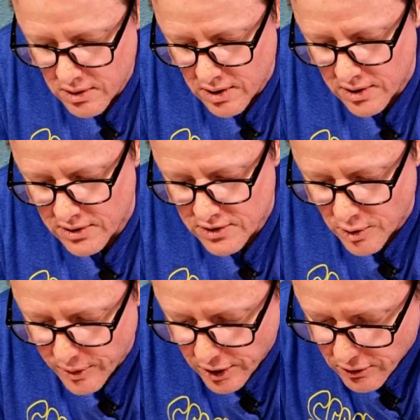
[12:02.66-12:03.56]
He is
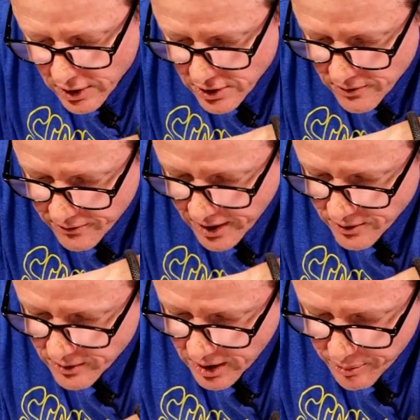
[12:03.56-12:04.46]
super cringe. In fact,
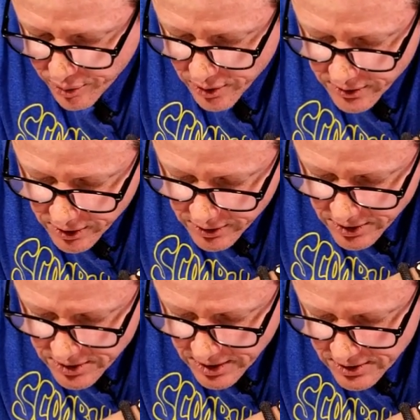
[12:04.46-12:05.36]
we got to put the
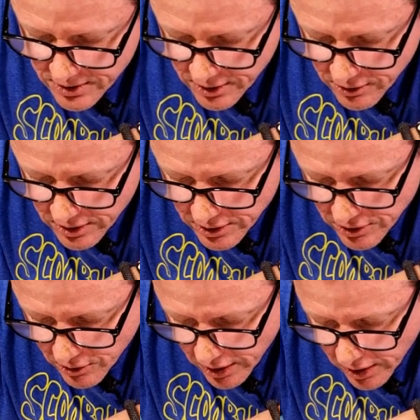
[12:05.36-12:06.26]
cringe next to the cringe,
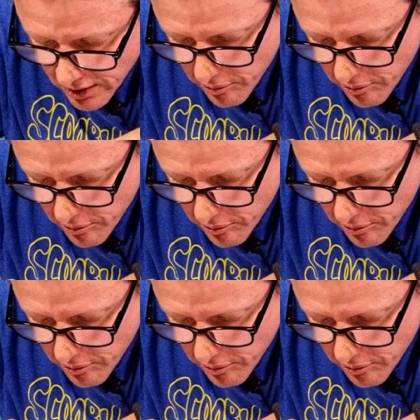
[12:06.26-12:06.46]
okay?